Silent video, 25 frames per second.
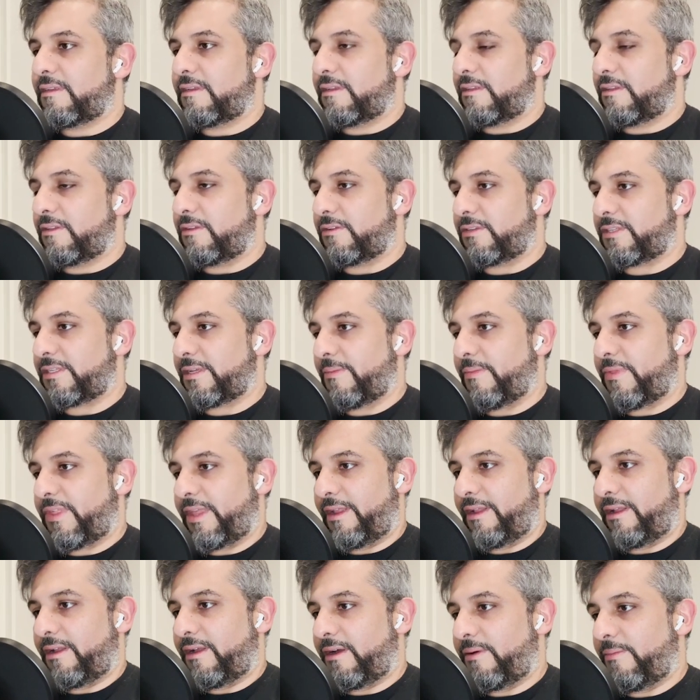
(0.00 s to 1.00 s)
to
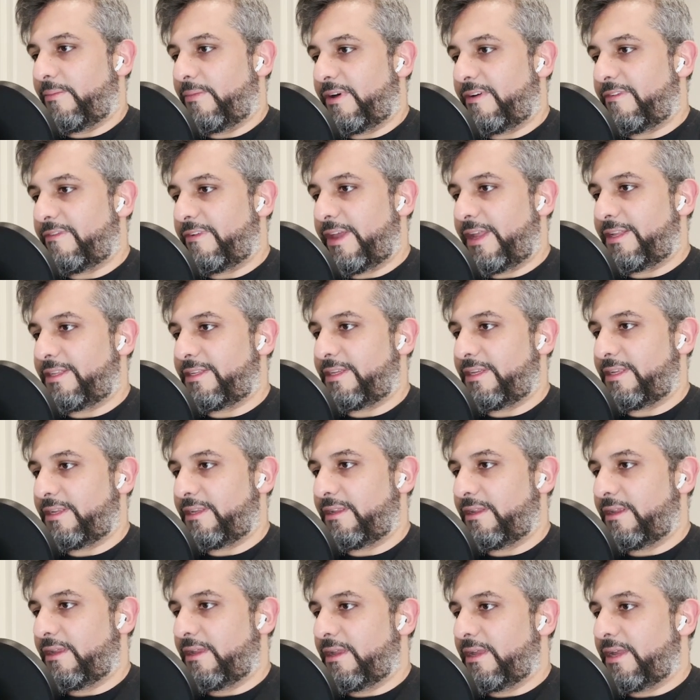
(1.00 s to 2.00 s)
something above
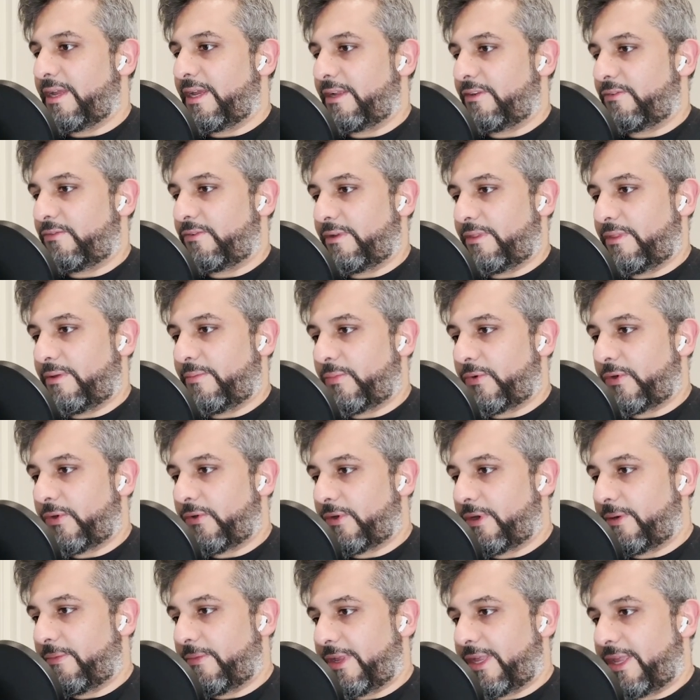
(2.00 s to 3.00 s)
18 and run the
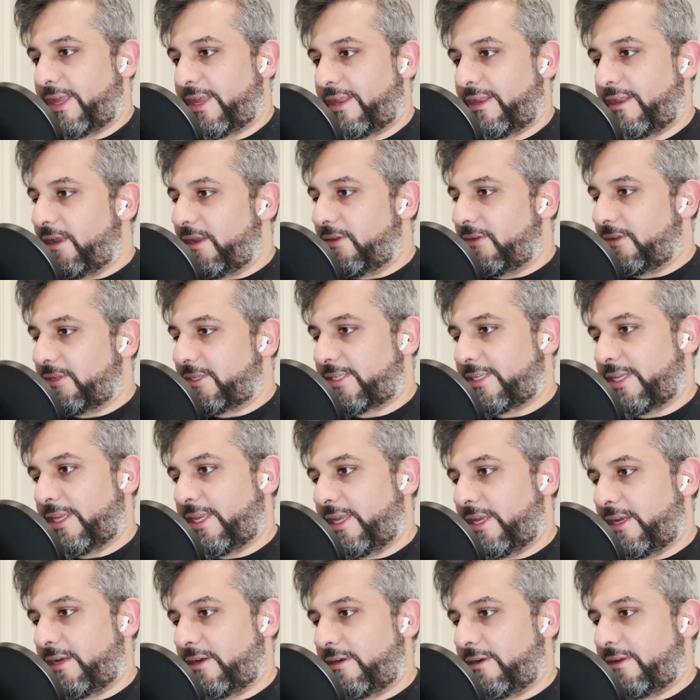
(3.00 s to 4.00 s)
program again. You'll see
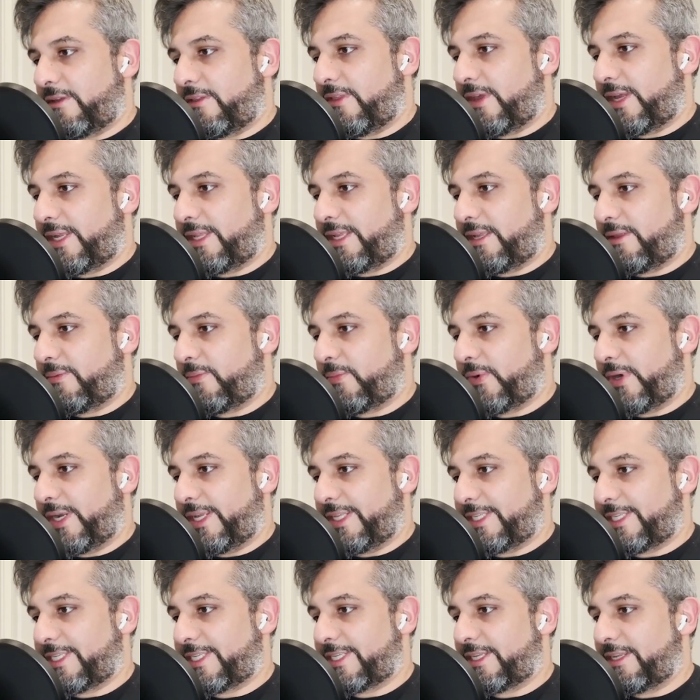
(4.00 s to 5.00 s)
here that it
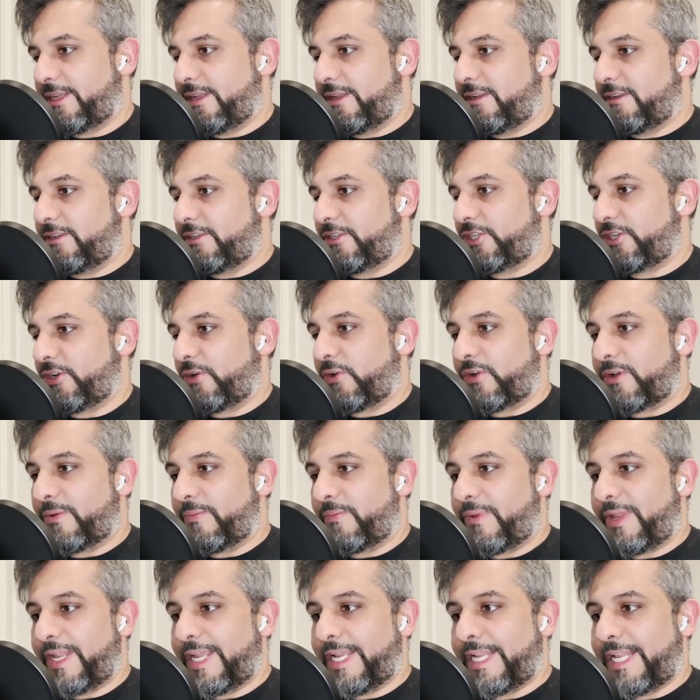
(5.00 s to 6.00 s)
prints show
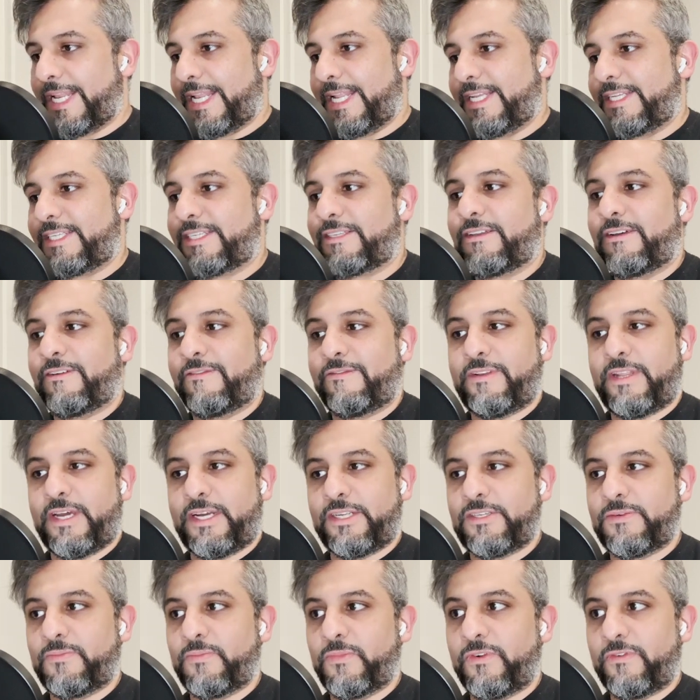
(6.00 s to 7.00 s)
complete list of
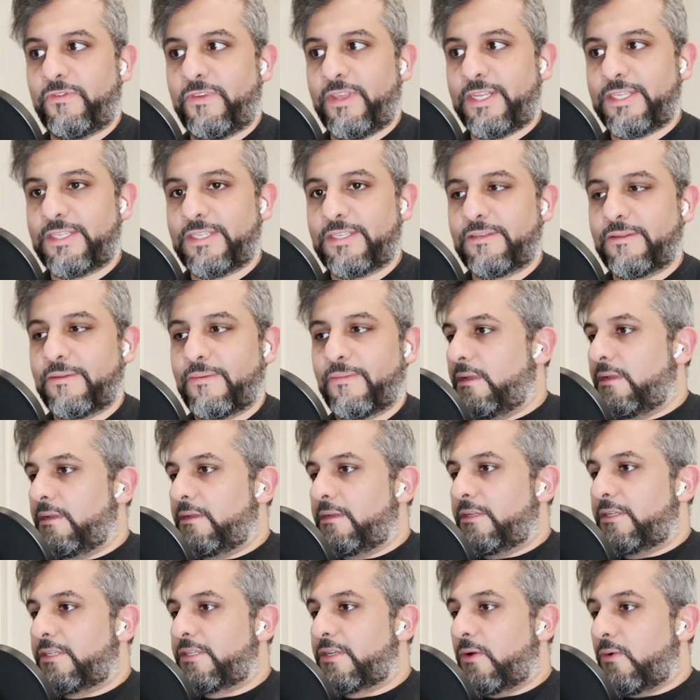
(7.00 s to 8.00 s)
Dutch movies.
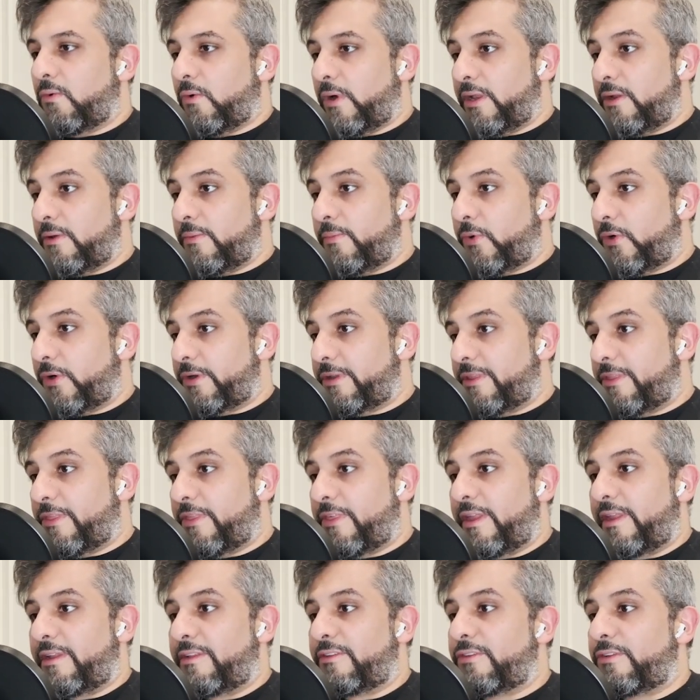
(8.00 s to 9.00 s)
So one important
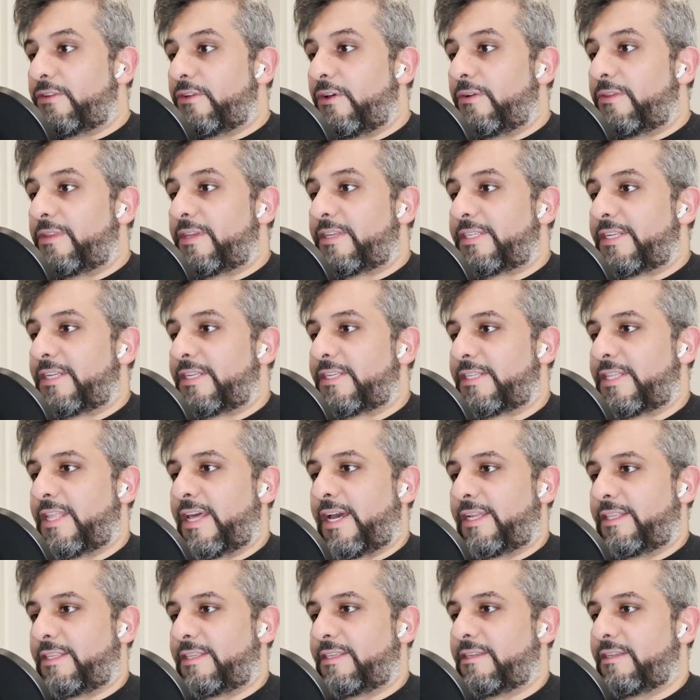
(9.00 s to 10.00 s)
thing to notice is
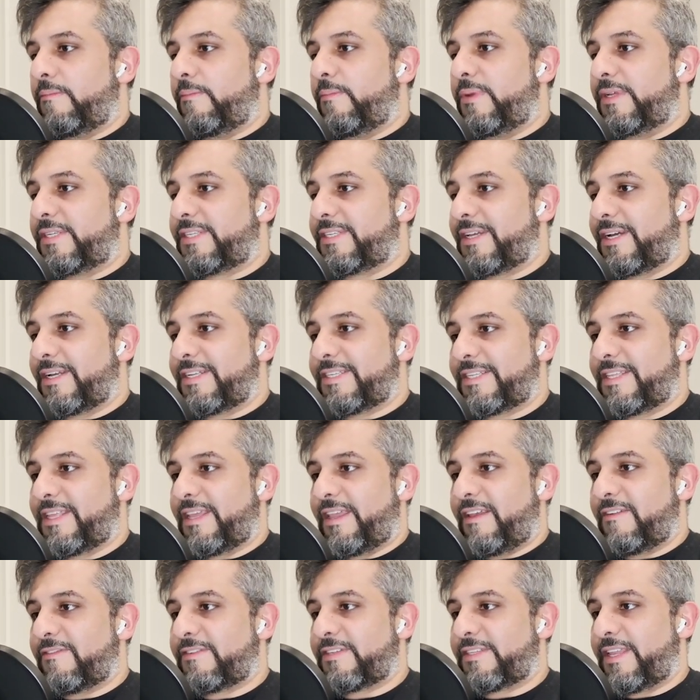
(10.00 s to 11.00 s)
that besides the
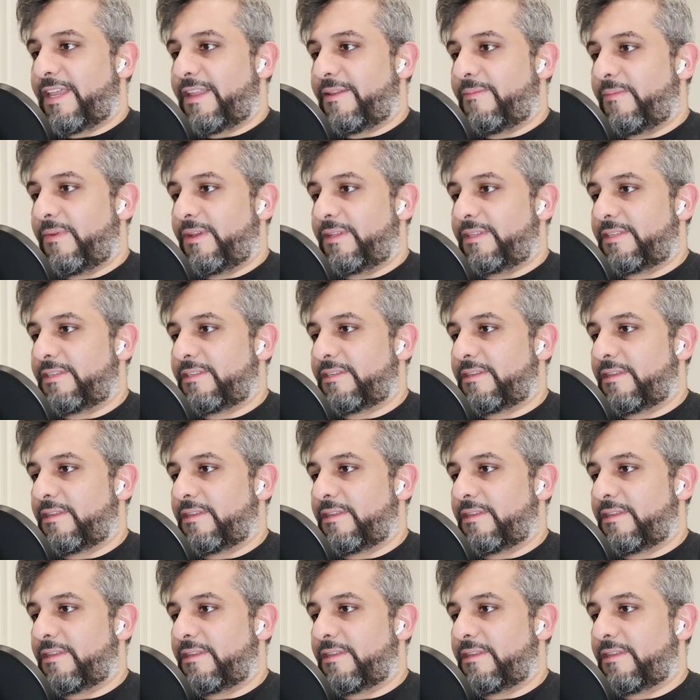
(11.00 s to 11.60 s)
if statement,